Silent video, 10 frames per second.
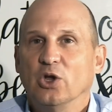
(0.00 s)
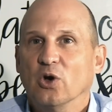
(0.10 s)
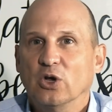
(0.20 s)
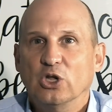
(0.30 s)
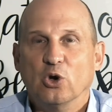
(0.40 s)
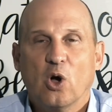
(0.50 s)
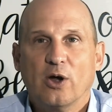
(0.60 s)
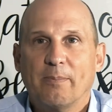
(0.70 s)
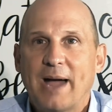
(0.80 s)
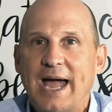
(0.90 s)
You're, you're
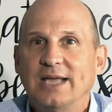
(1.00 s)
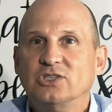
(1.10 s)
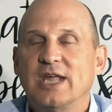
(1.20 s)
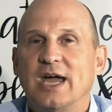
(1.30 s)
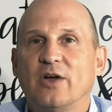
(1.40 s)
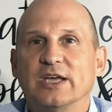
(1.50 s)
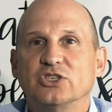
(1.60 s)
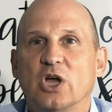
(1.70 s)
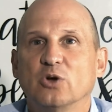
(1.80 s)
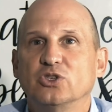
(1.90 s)
on a page now
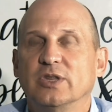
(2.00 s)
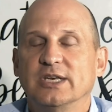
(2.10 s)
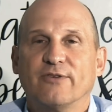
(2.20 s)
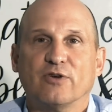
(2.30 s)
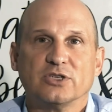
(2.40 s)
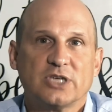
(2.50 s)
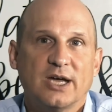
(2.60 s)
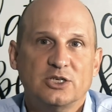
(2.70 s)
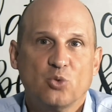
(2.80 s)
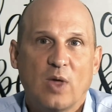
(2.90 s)
that shows you the different
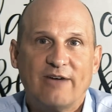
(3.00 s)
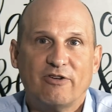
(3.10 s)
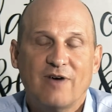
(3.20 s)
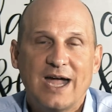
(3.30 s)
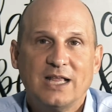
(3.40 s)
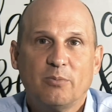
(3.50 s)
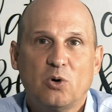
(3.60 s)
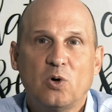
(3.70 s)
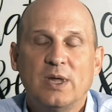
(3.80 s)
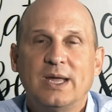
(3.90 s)
studies we'll have
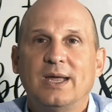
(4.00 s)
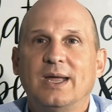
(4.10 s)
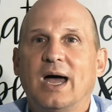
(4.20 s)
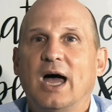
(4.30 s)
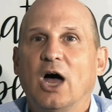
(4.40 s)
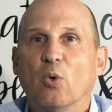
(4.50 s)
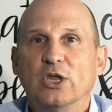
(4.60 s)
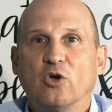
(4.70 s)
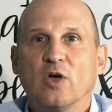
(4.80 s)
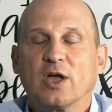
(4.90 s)
available. Uh,
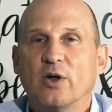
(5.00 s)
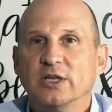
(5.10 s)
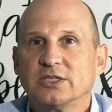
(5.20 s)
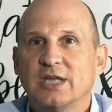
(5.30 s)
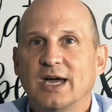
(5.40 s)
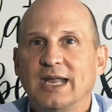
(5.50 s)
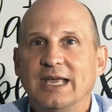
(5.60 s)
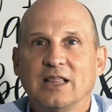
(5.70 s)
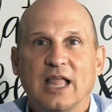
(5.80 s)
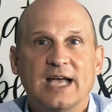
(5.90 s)
when you click on a
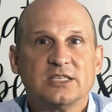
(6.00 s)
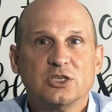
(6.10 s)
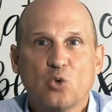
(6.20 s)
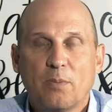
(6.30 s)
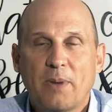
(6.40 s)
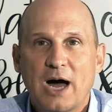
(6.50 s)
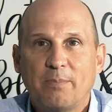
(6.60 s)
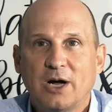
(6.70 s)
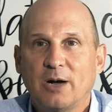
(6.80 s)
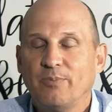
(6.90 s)
study, lessons will
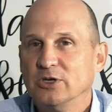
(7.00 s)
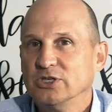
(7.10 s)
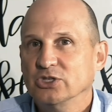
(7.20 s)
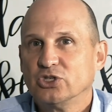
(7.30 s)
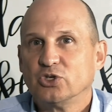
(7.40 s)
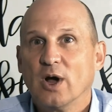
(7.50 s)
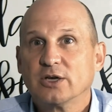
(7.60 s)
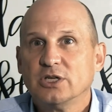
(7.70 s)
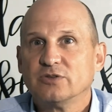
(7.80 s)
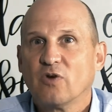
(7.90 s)
pop up. There's
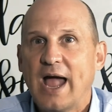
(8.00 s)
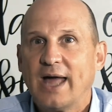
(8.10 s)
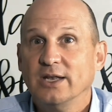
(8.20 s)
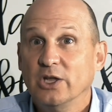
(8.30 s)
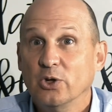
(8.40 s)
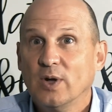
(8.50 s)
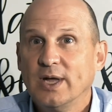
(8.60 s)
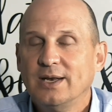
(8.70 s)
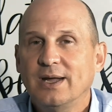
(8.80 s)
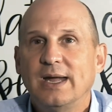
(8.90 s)
instructions for how to do
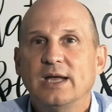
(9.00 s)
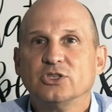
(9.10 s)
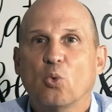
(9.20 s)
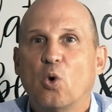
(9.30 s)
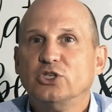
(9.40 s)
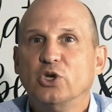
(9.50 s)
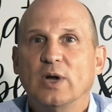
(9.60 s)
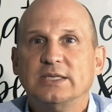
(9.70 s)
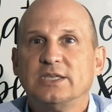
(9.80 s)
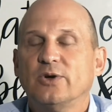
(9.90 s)
it. So once
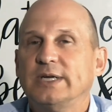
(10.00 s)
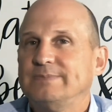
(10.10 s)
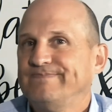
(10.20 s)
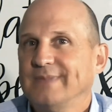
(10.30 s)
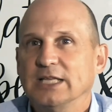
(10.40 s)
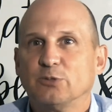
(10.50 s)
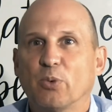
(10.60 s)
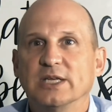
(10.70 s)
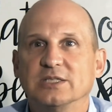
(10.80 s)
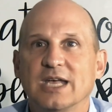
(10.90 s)
you're into it, it's
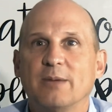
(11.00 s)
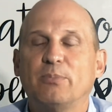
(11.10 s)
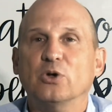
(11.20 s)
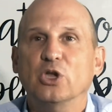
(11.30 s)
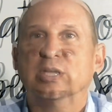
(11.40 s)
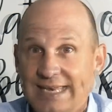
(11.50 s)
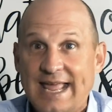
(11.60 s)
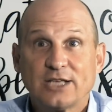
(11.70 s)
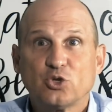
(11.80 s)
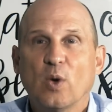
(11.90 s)
pretty simple. And
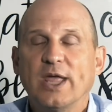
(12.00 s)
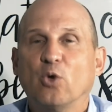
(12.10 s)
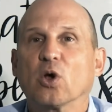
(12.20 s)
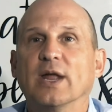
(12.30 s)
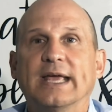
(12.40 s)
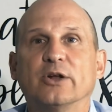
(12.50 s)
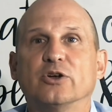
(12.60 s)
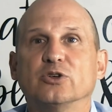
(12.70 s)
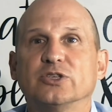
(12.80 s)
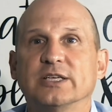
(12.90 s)
next week, we're going to
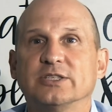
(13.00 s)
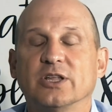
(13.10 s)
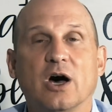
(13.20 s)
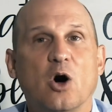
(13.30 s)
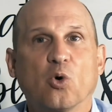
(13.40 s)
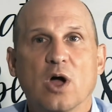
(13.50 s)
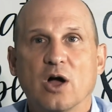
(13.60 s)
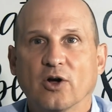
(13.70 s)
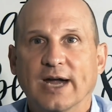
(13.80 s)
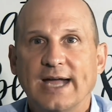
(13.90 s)
introduce this to the whole
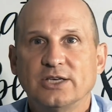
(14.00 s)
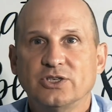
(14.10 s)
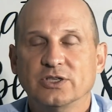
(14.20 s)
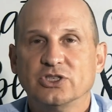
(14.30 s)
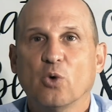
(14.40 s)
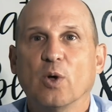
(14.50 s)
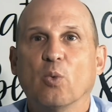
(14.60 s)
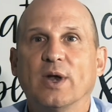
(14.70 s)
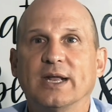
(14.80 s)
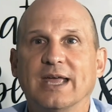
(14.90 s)
congregation. So we
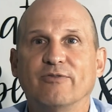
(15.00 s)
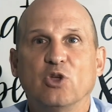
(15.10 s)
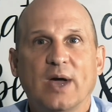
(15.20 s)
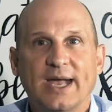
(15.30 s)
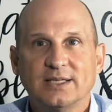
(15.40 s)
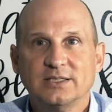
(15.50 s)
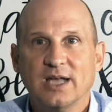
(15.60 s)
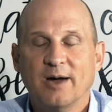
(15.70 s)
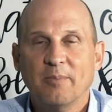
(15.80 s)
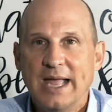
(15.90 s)
want to give you a heads
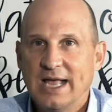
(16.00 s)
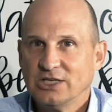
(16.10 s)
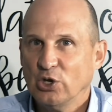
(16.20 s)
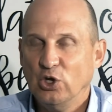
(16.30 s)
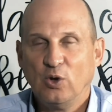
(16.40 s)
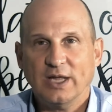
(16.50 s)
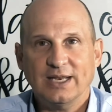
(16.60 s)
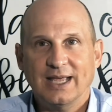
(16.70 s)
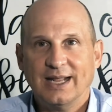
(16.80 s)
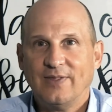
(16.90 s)
up so you
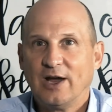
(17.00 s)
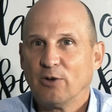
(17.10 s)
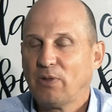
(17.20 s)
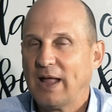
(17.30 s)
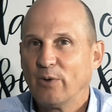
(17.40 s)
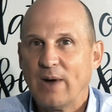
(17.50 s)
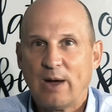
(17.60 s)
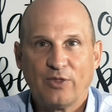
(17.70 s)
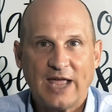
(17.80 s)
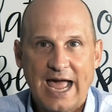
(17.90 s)
can get in there, play
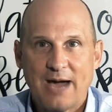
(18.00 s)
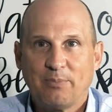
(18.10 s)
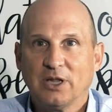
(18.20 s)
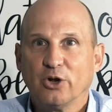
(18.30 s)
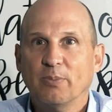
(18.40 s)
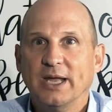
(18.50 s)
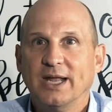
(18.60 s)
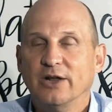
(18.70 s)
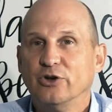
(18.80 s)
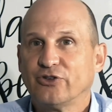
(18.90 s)
around with the app a little
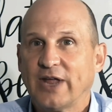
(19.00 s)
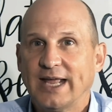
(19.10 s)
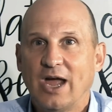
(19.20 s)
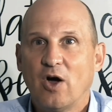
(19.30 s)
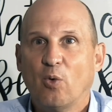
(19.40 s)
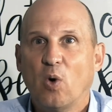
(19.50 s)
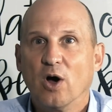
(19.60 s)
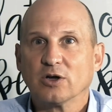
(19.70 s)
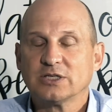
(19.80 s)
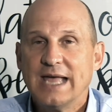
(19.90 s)
bit, understand how it
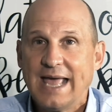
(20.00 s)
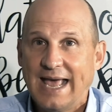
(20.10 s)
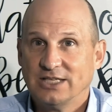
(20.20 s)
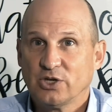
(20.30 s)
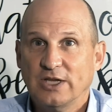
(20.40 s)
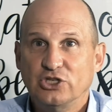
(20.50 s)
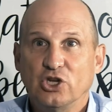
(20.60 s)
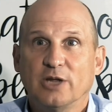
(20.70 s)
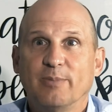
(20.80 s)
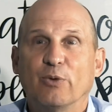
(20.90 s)
works, and so that
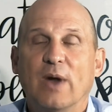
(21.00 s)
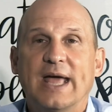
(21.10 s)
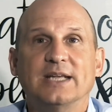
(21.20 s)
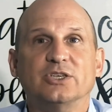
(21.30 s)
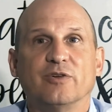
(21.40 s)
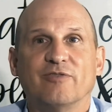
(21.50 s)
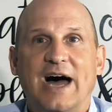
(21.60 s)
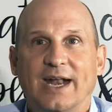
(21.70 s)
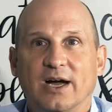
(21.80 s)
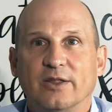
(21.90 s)
you can be ready to
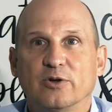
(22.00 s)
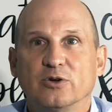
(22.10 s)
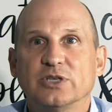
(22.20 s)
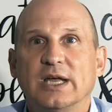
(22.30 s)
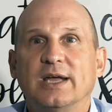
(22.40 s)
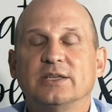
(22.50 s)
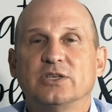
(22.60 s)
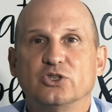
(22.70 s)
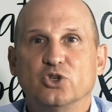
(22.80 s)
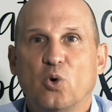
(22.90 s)
invite others to